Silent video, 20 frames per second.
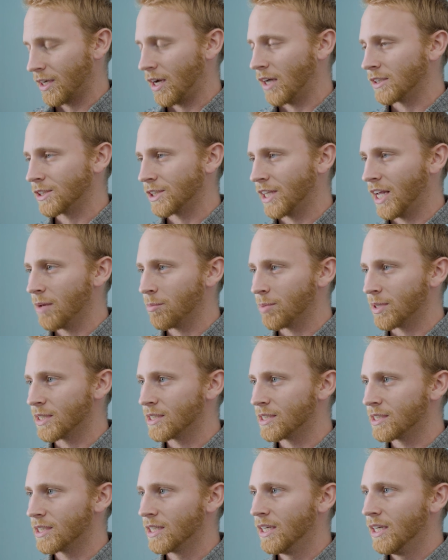a college
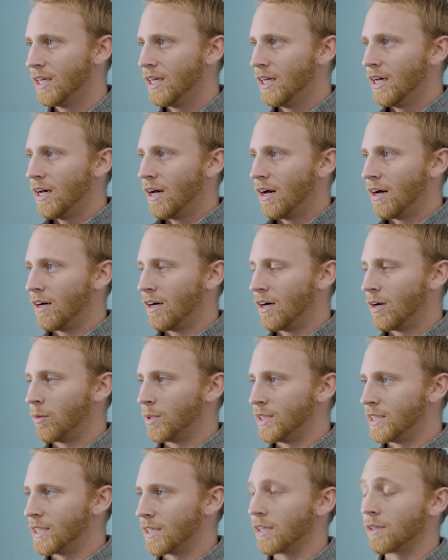campus,
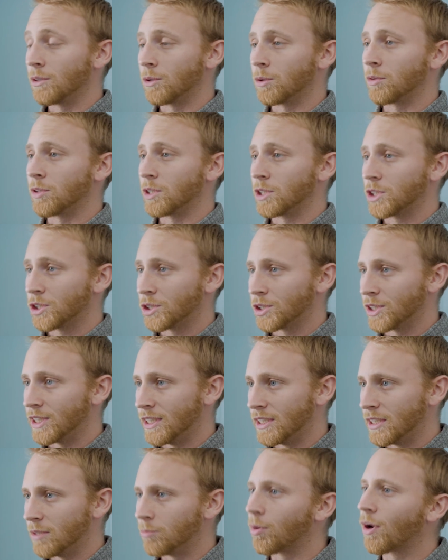we did a little
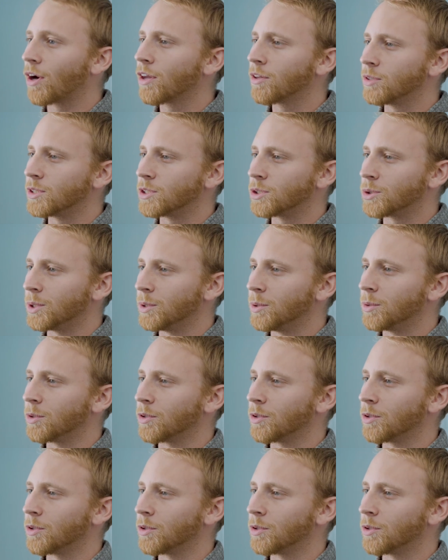retreat. And part of the retreat,